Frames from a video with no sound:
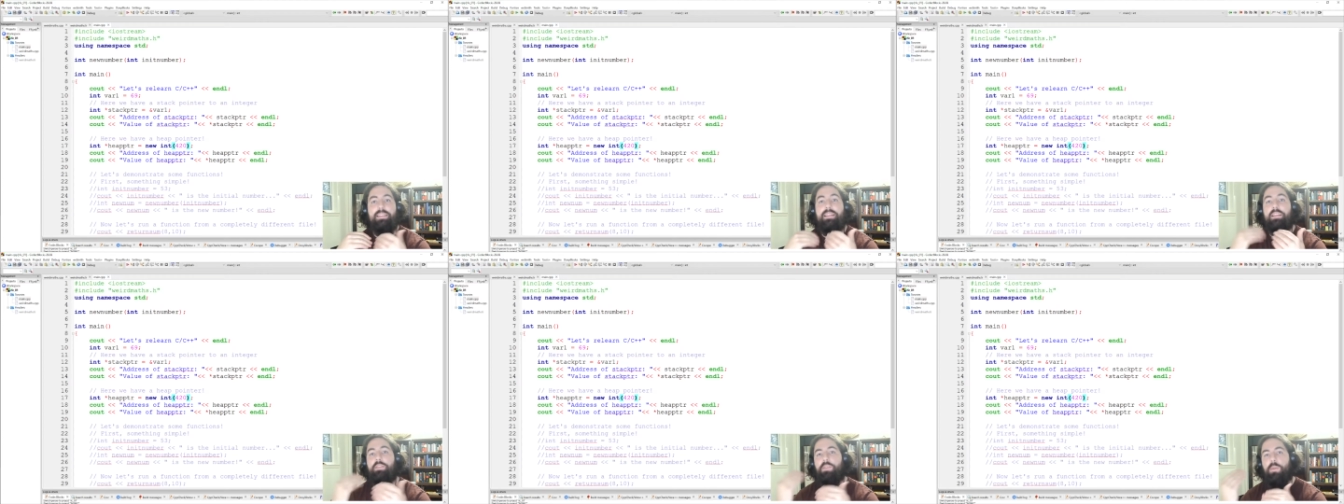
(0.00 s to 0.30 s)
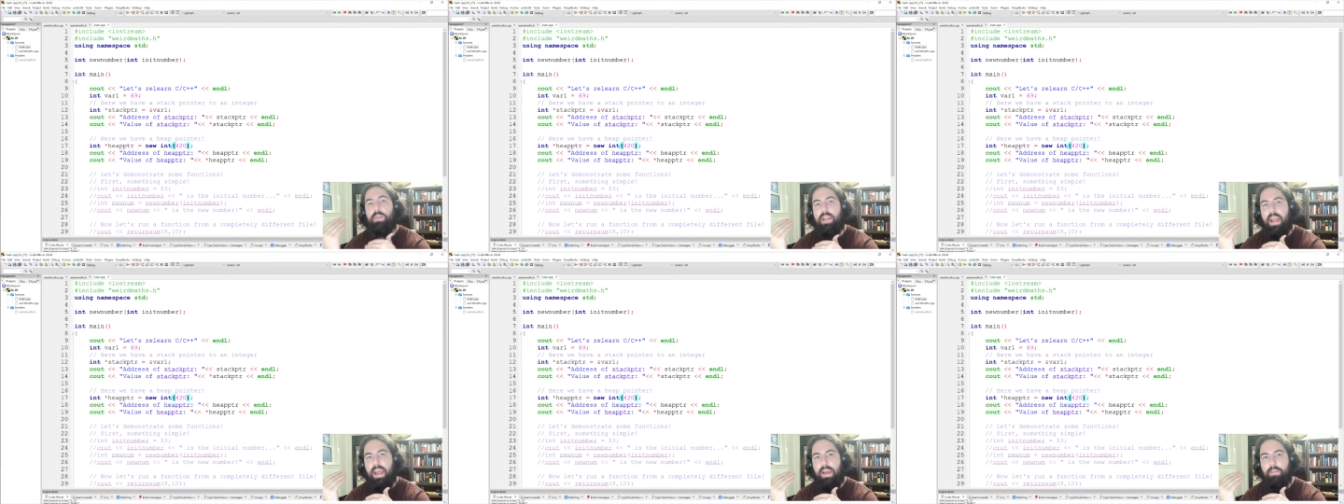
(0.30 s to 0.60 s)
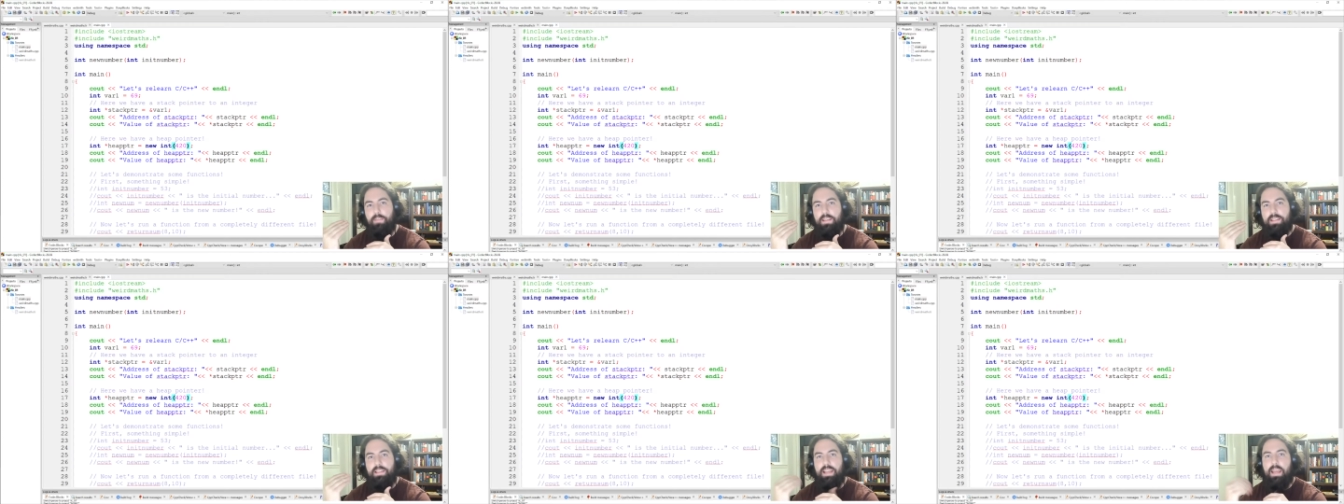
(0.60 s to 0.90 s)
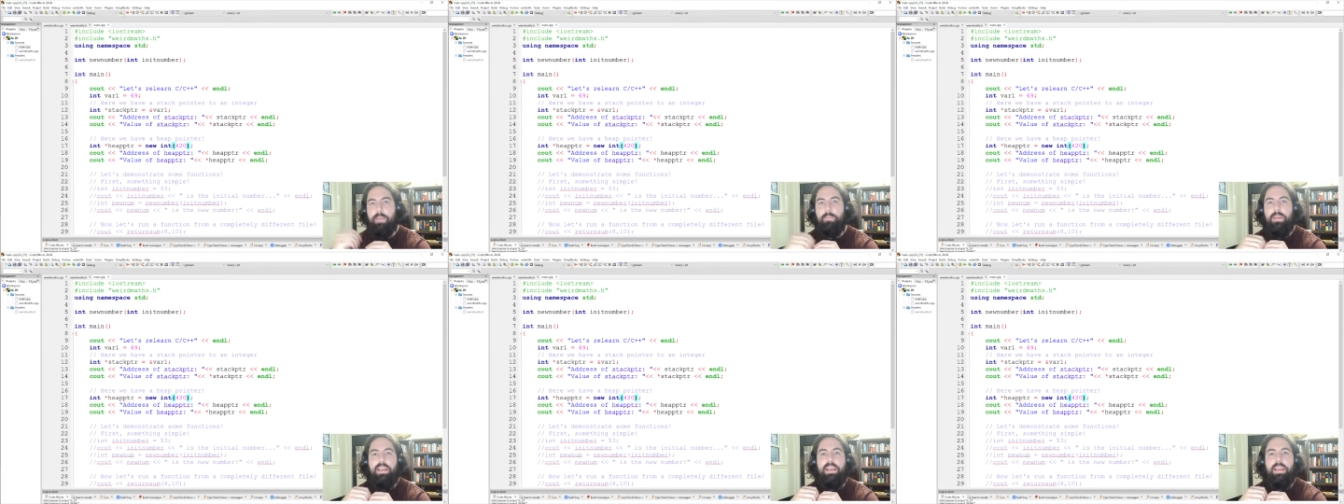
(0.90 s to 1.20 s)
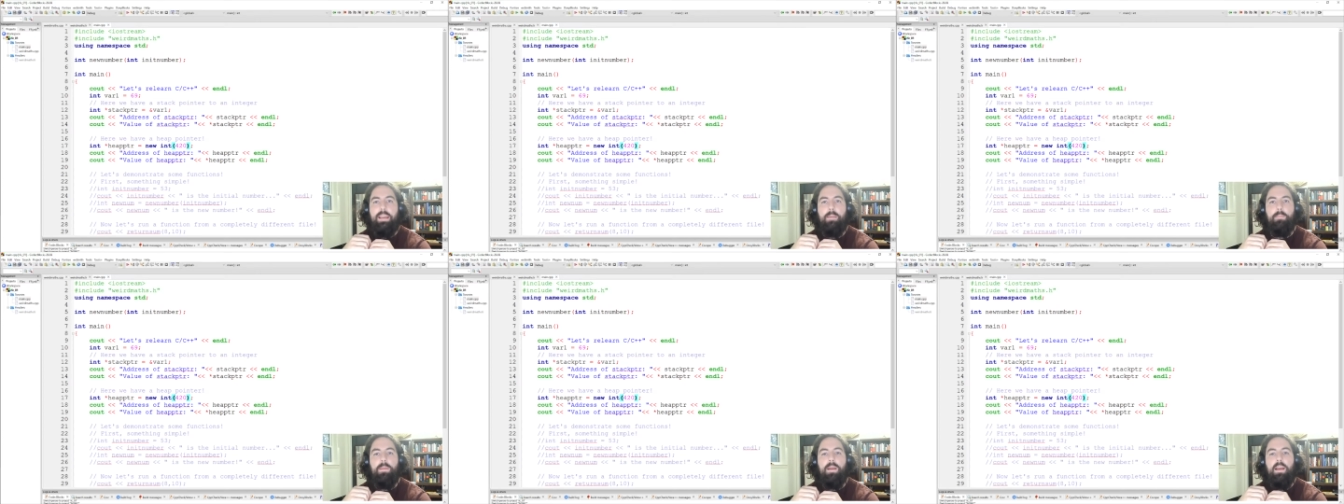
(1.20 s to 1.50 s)
it's going to have the same
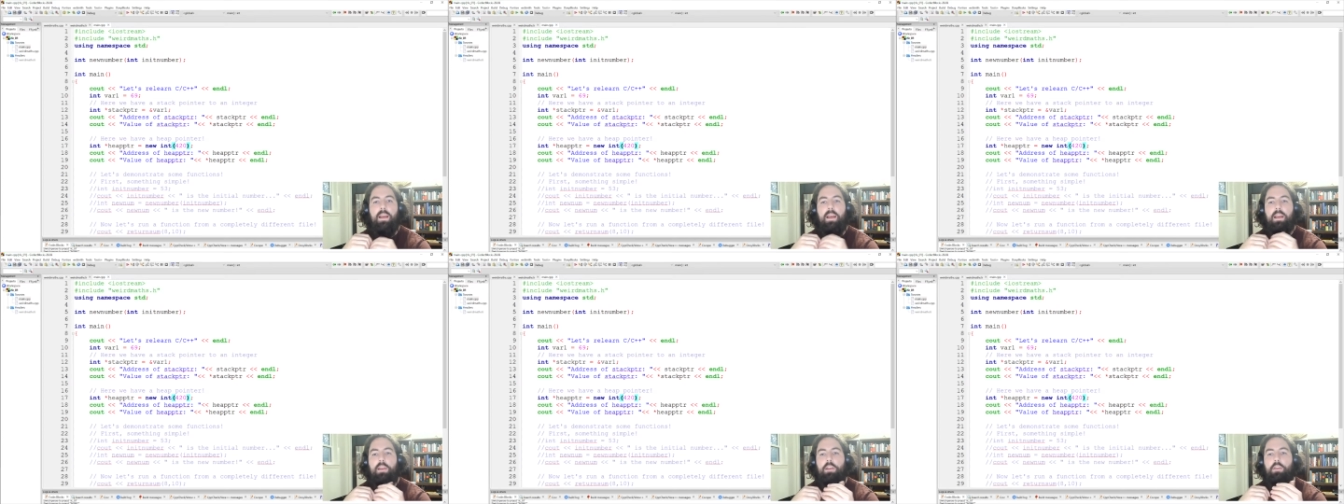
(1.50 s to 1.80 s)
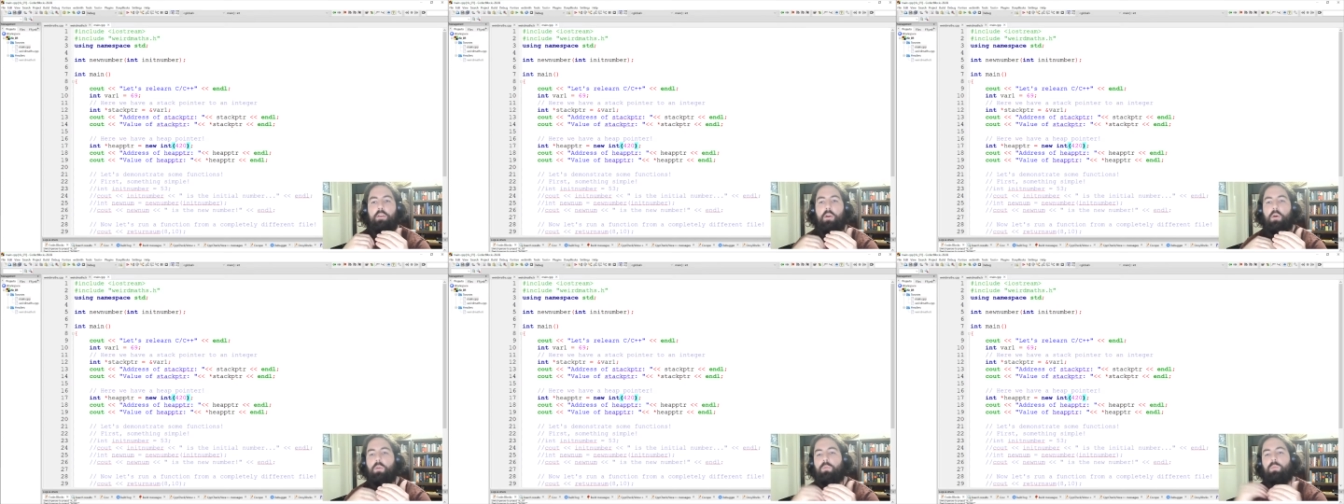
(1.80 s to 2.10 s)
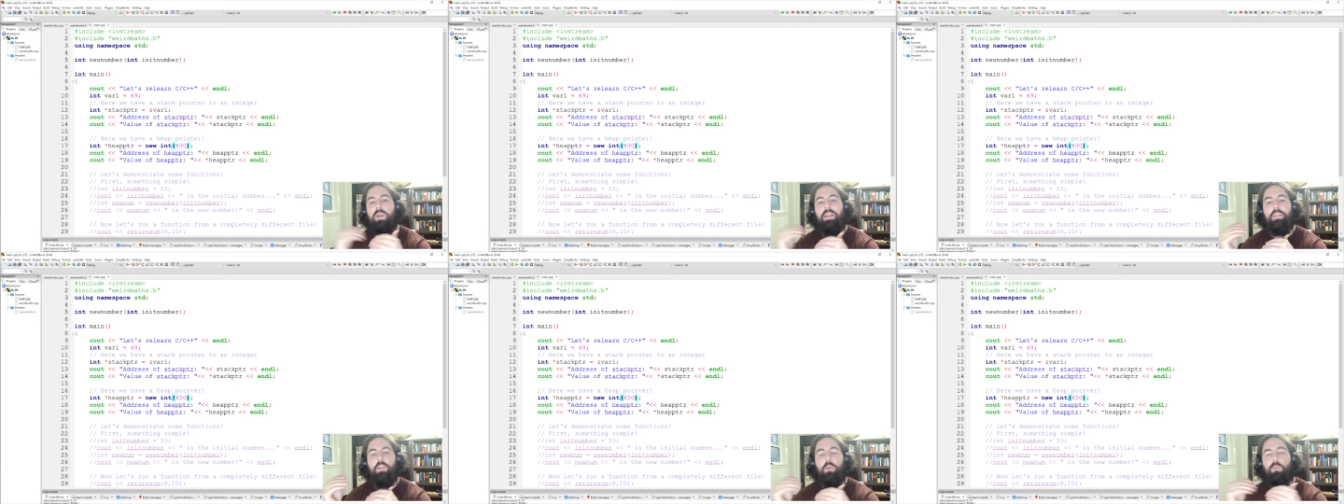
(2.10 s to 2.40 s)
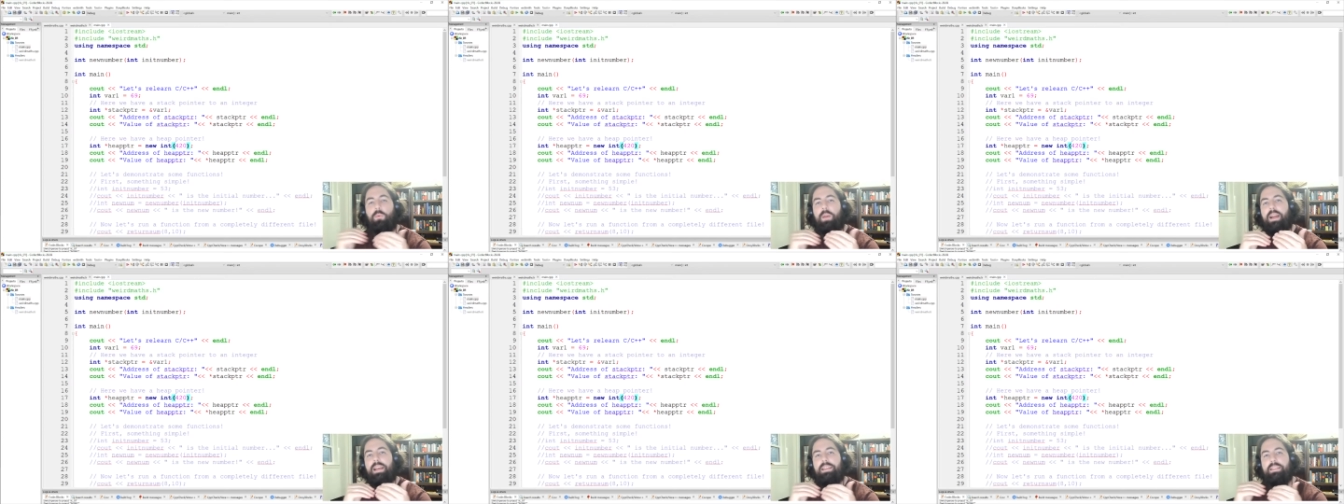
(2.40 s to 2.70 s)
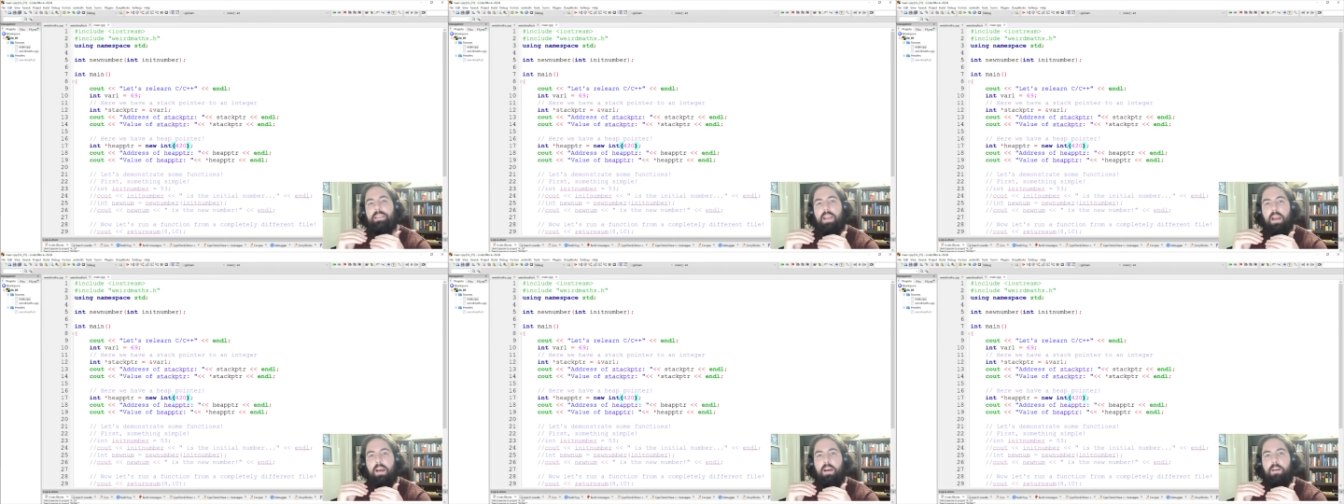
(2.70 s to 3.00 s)
heap. You don't run the
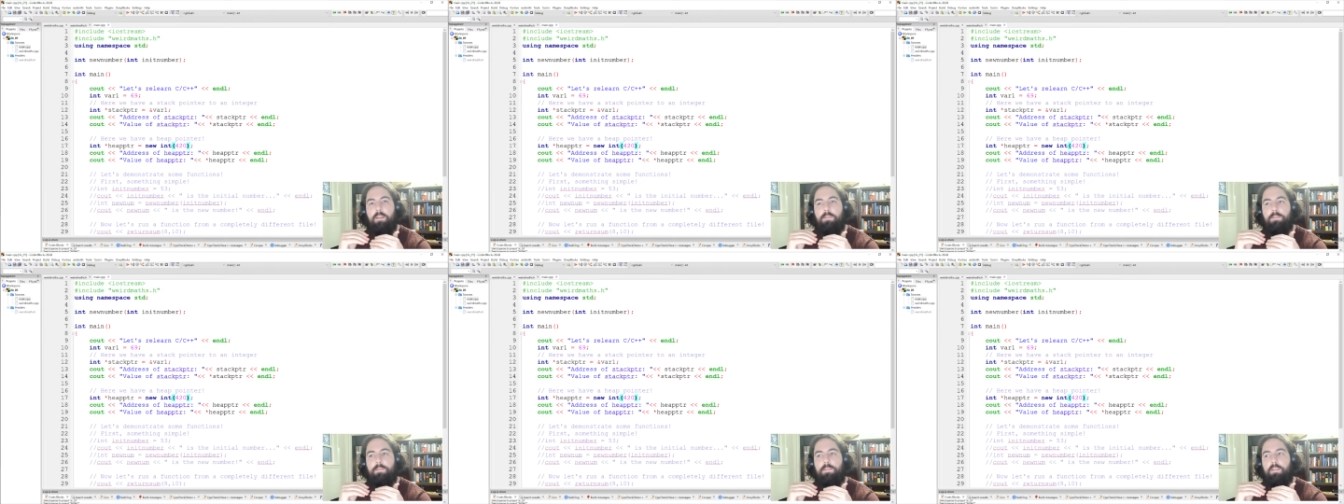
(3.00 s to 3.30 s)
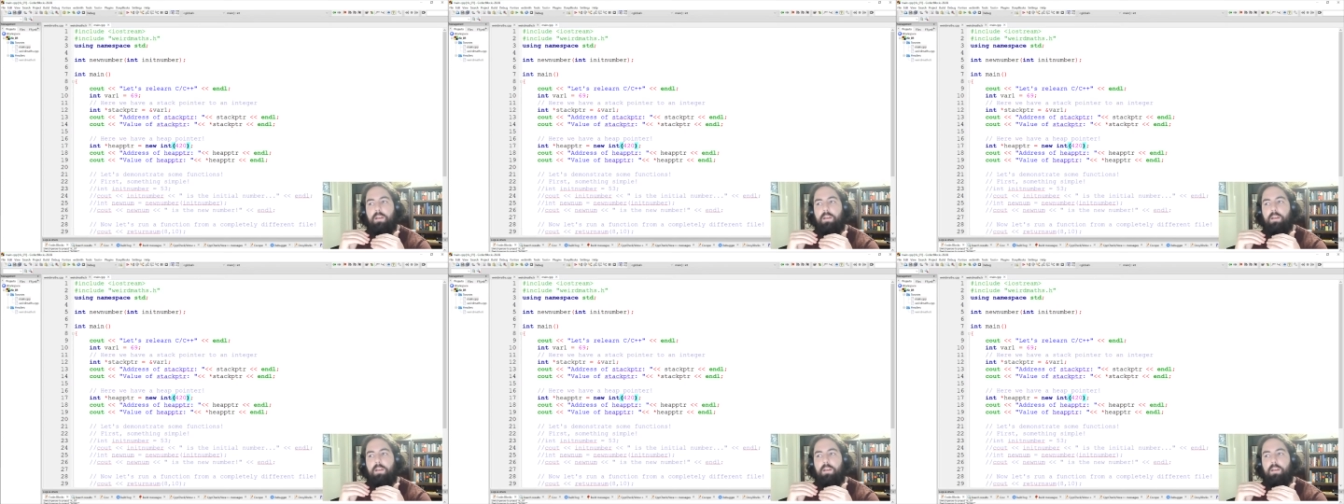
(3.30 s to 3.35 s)
risk of